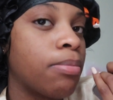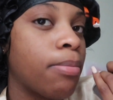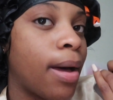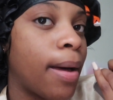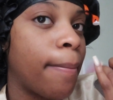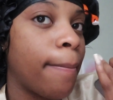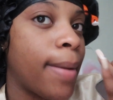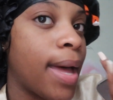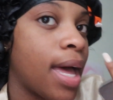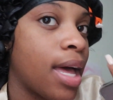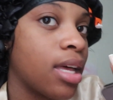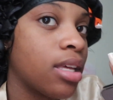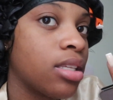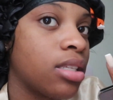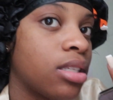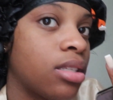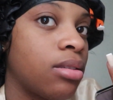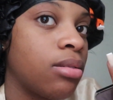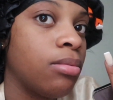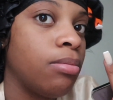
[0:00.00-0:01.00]
my
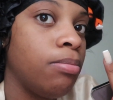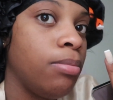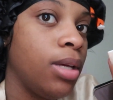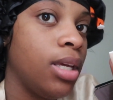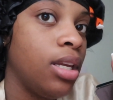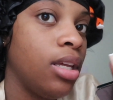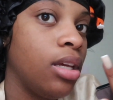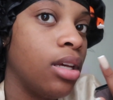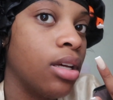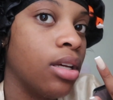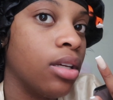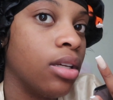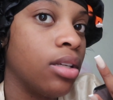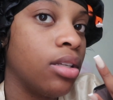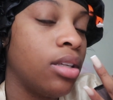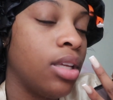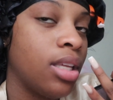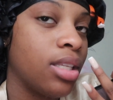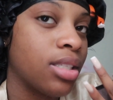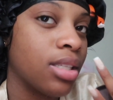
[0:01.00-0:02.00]
mass media
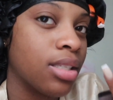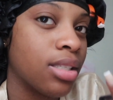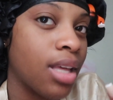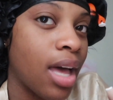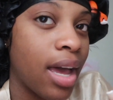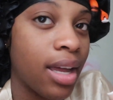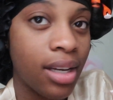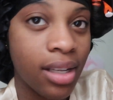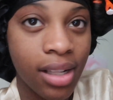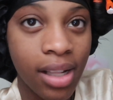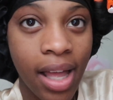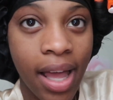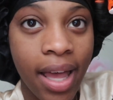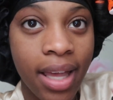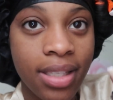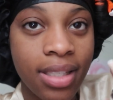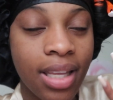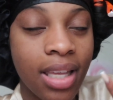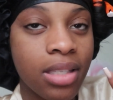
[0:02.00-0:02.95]
and society class.